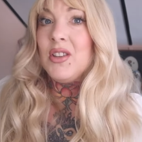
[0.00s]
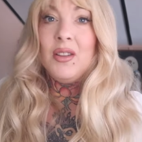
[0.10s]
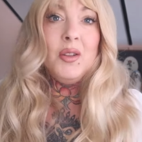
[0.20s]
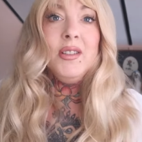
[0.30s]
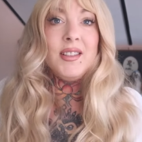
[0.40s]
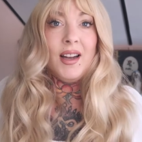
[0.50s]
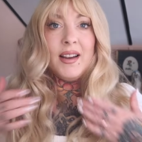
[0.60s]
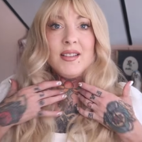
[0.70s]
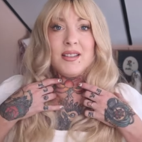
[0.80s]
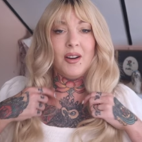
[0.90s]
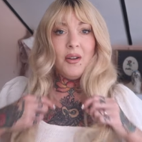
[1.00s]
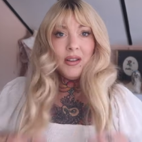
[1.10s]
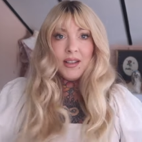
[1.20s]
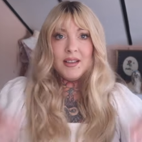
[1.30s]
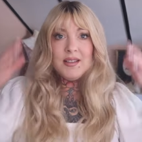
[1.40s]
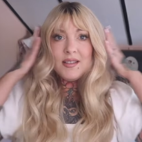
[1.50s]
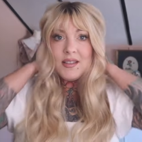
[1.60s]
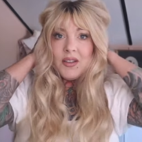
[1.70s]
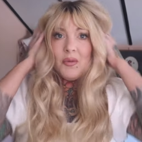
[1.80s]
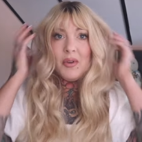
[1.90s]
It looks nice though, at least.
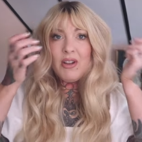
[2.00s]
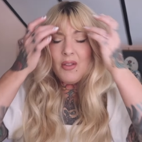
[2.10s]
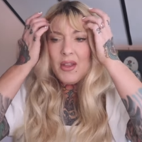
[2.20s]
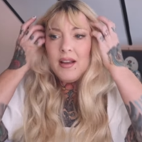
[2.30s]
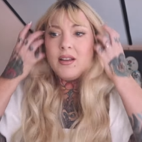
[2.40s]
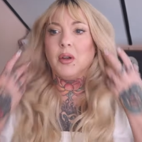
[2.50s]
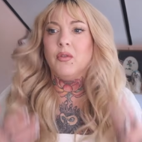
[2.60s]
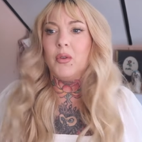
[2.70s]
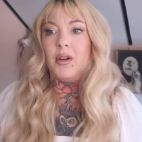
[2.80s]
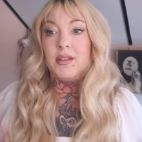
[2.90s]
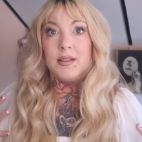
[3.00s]
So we've got that going for us.